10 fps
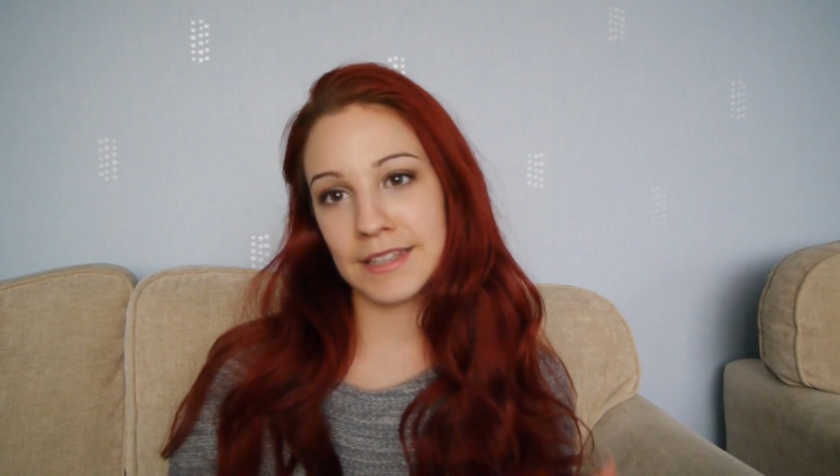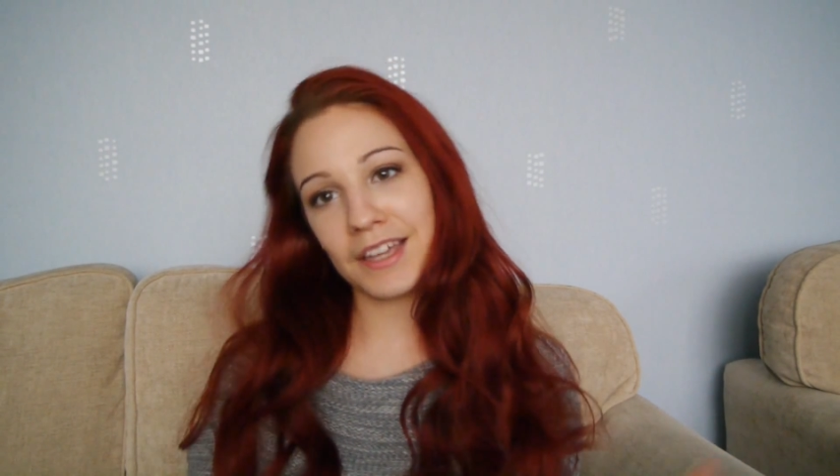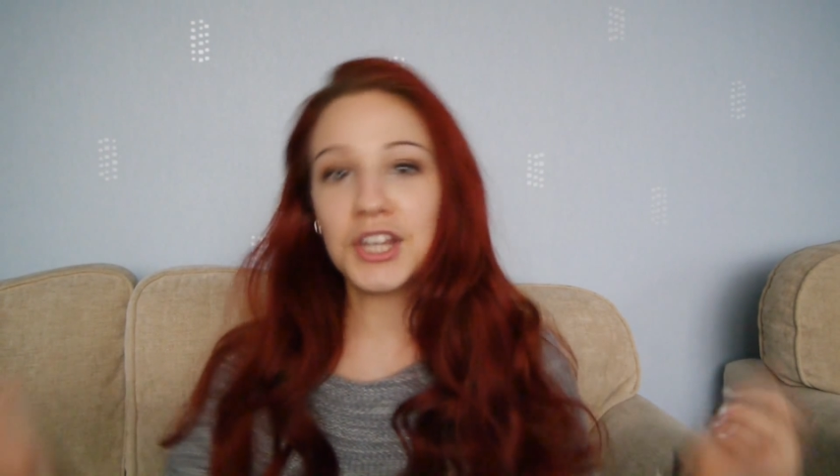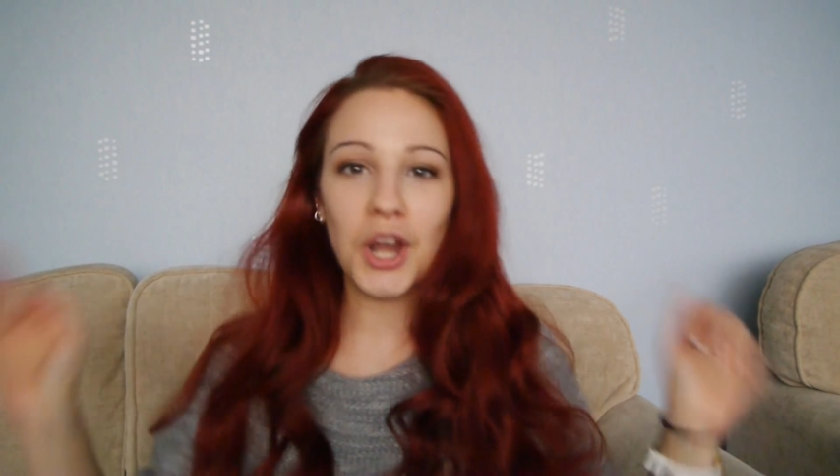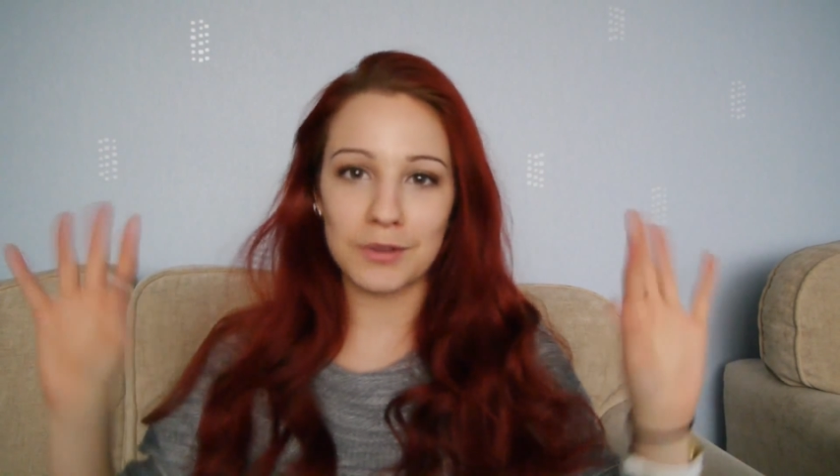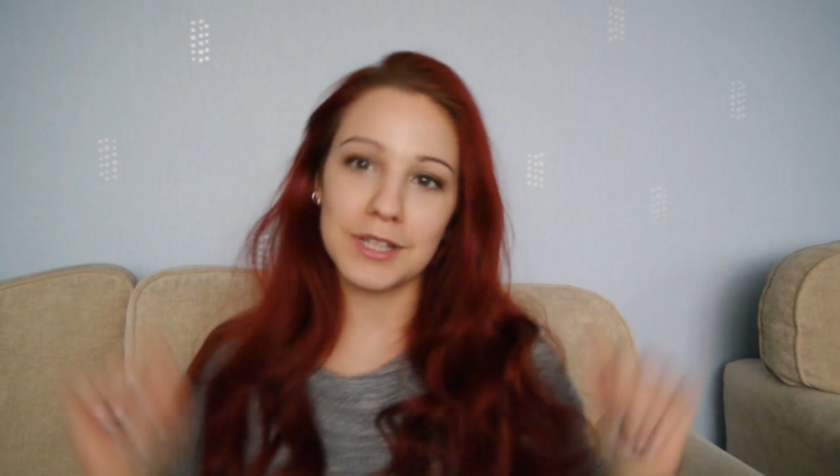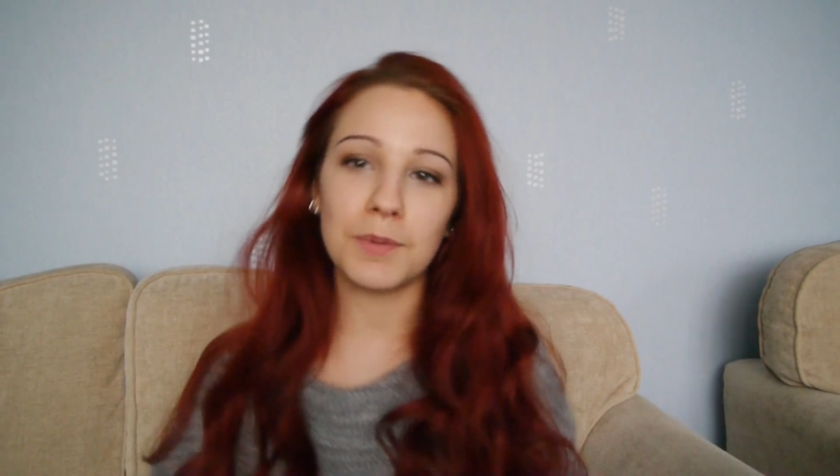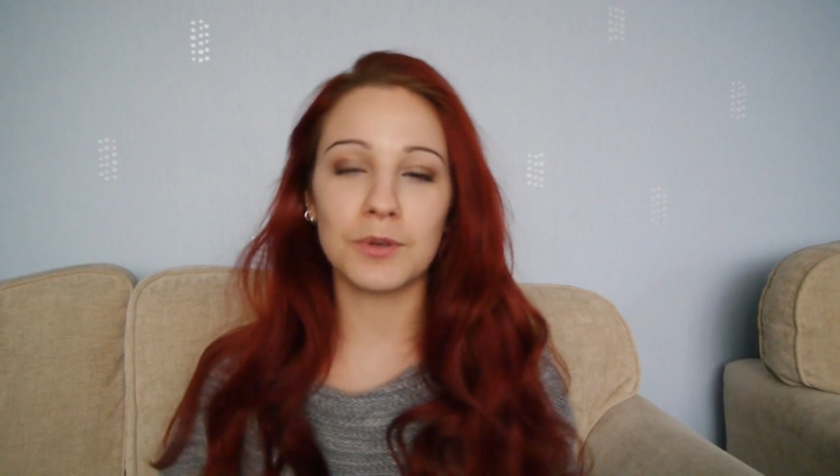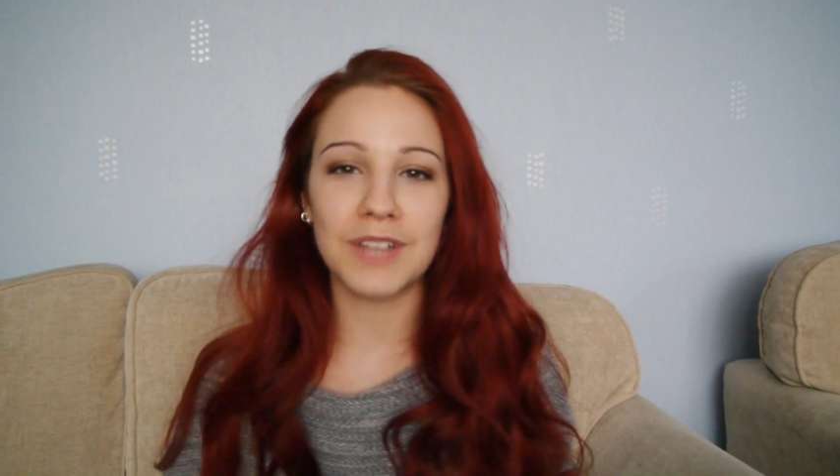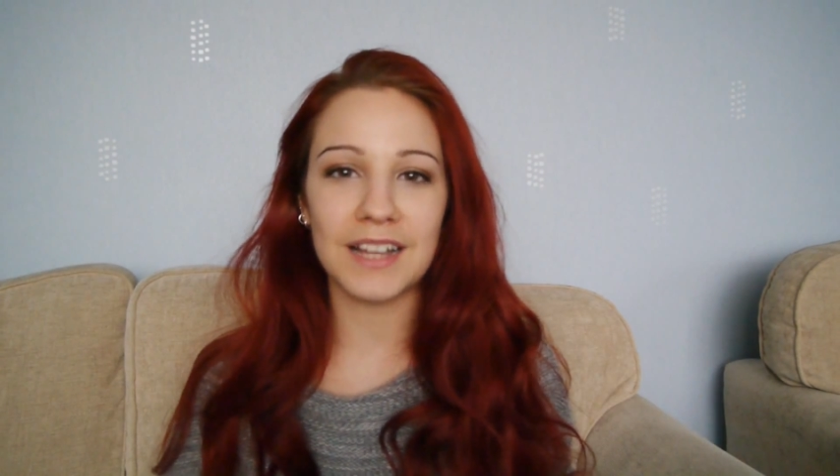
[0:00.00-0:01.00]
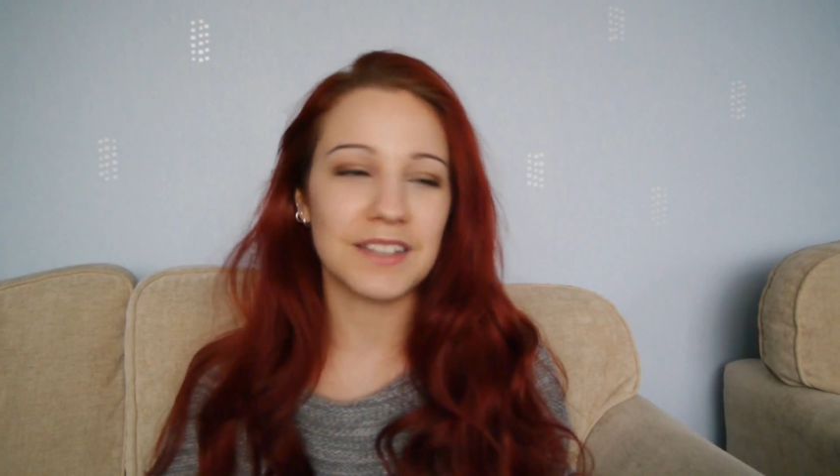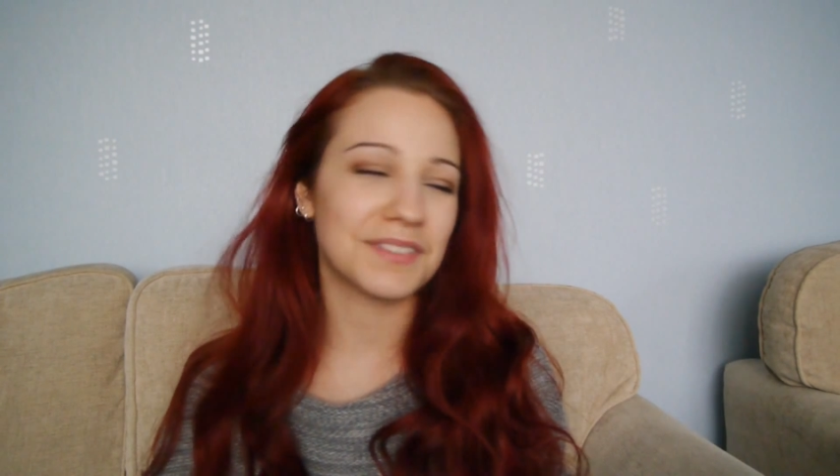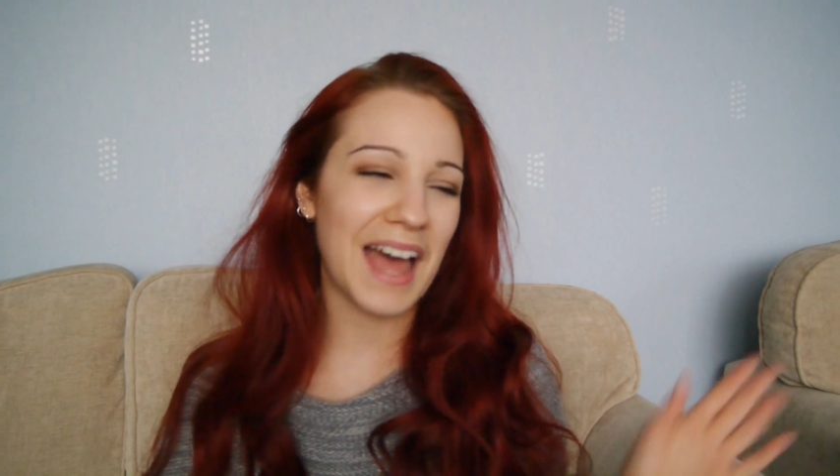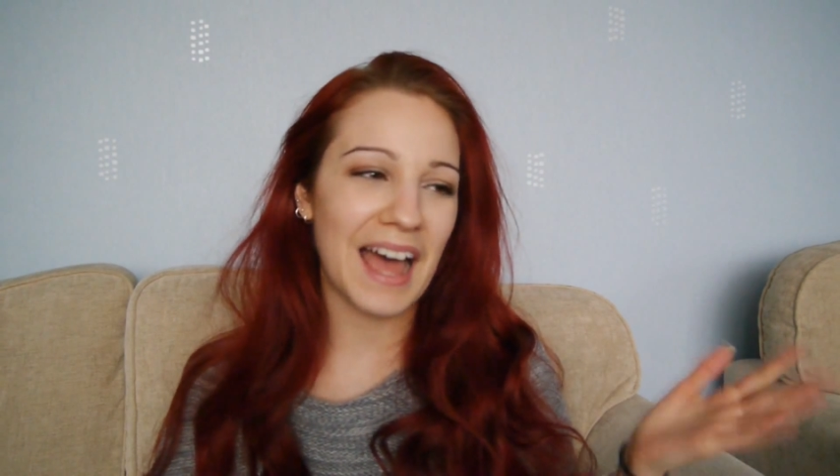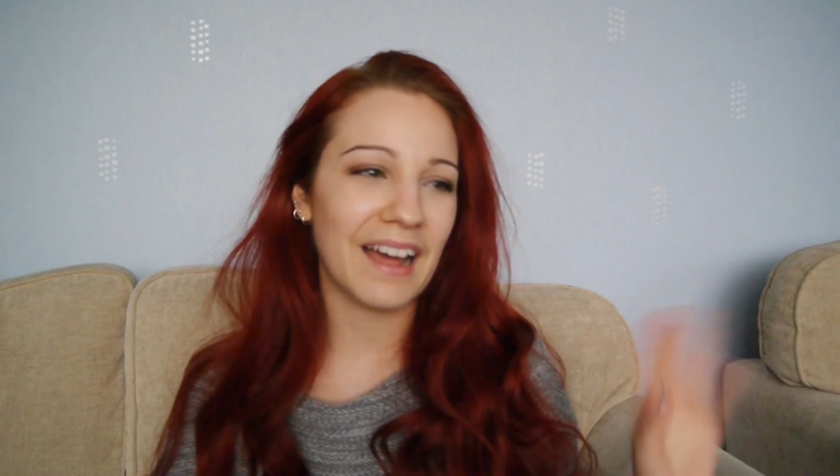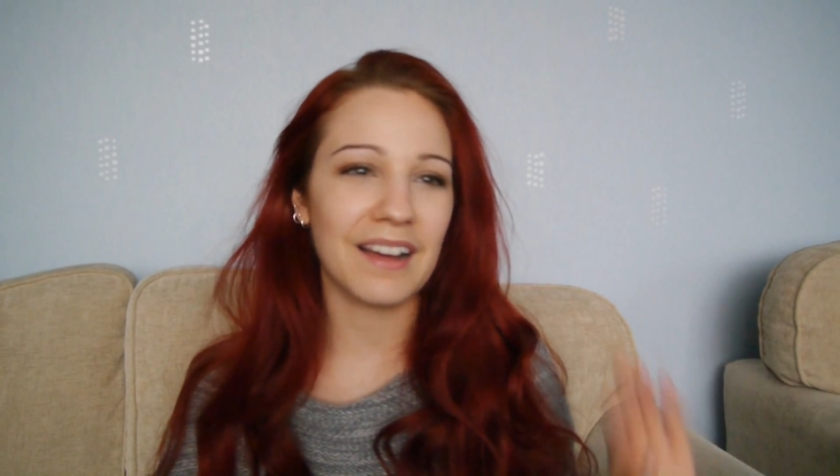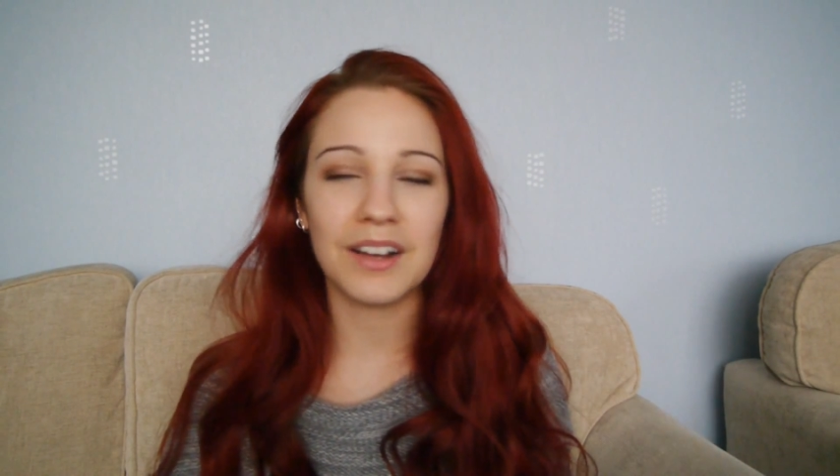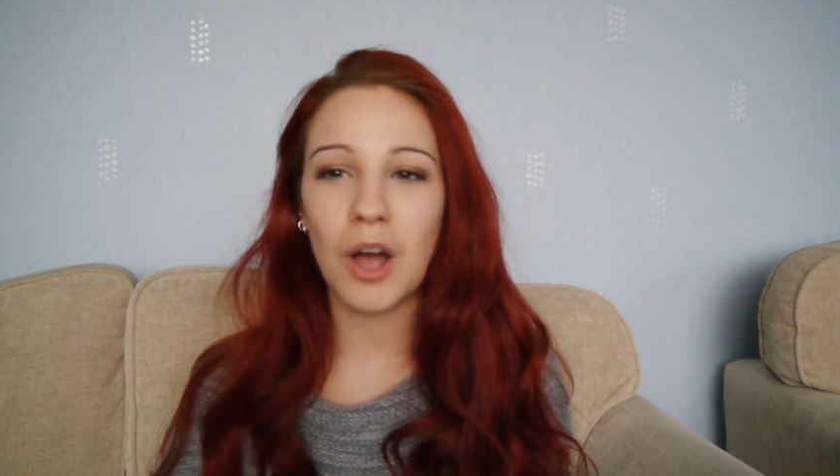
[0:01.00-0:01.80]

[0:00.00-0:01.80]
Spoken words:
You know, typical dads of, nah,